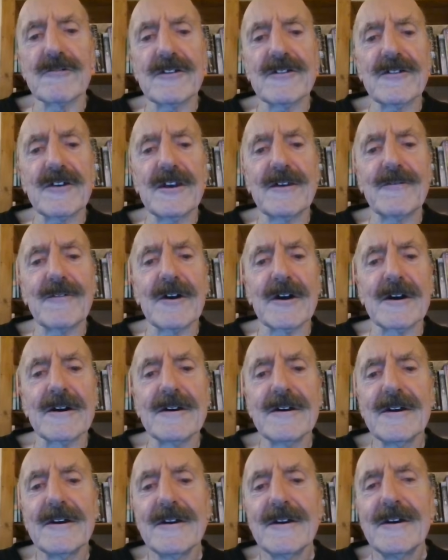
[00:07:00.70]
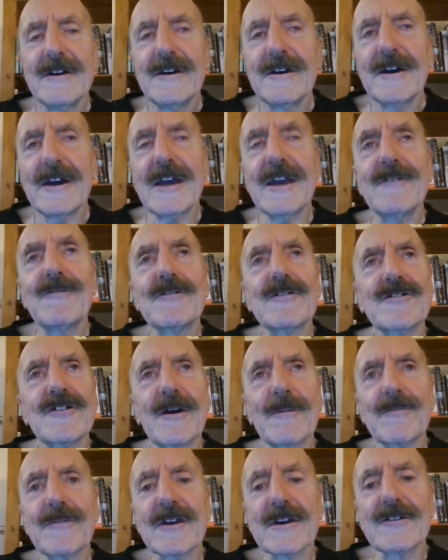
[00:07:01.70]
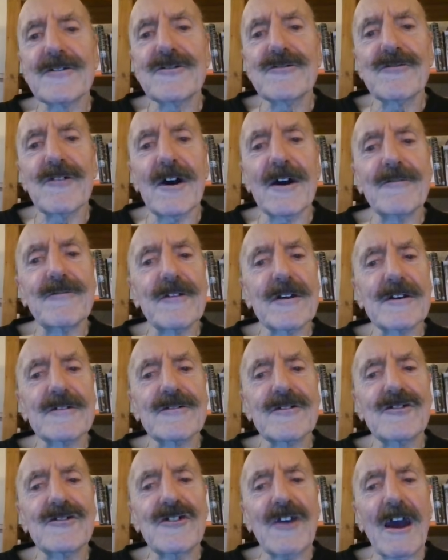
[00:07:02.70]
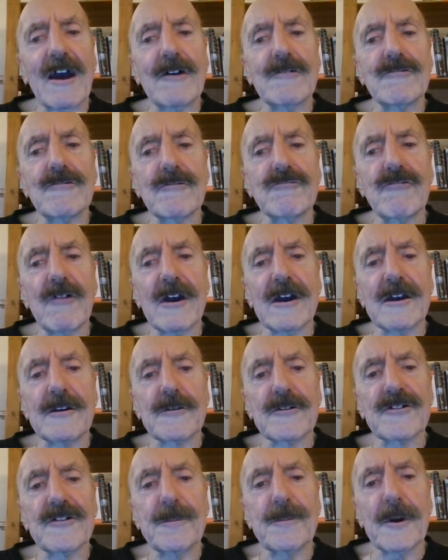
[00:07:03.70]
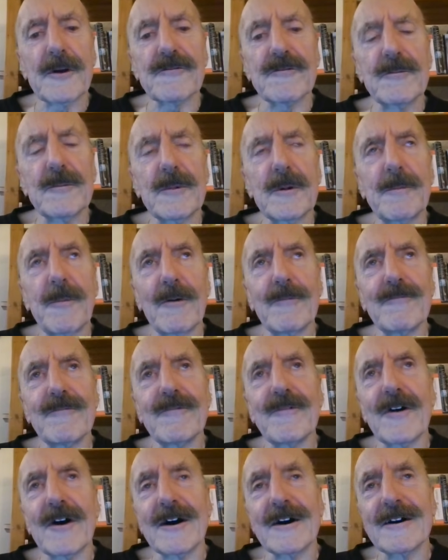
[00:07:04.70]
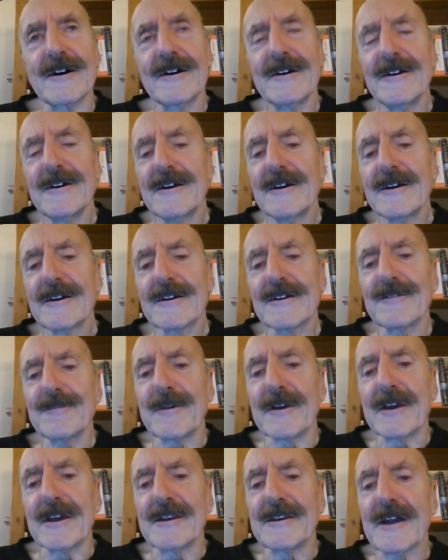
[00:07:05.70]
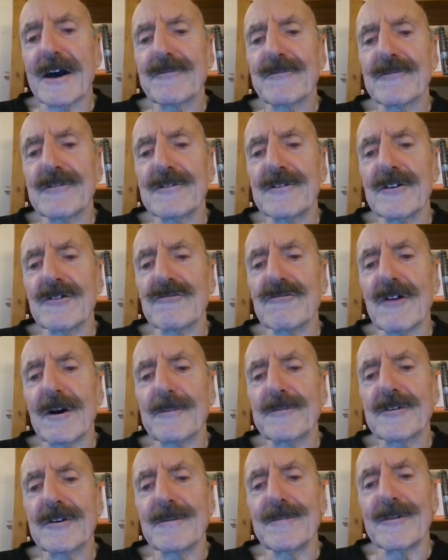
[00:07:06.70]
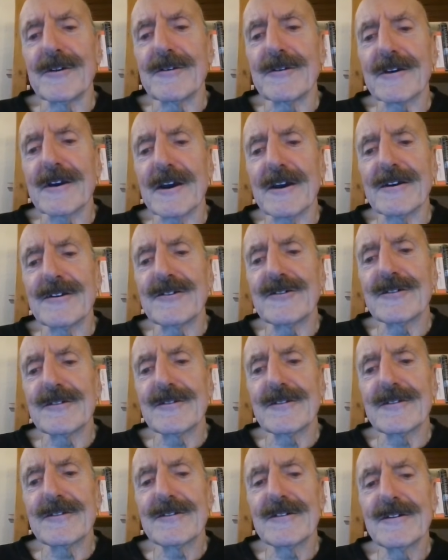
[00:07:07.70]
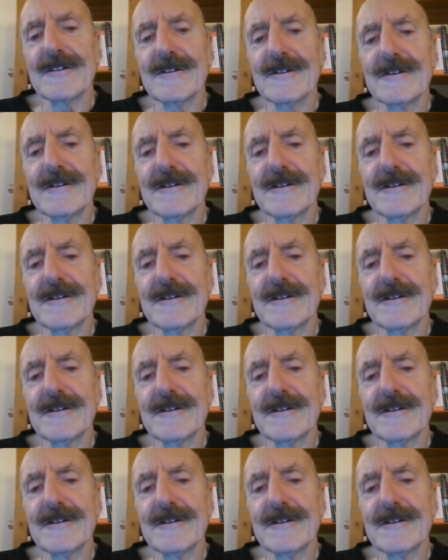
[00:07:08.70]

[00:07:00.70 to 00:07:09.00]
receiver. Even something as trifling as a shower of rain or smoke from a bonfire could be enough to disrupt communications.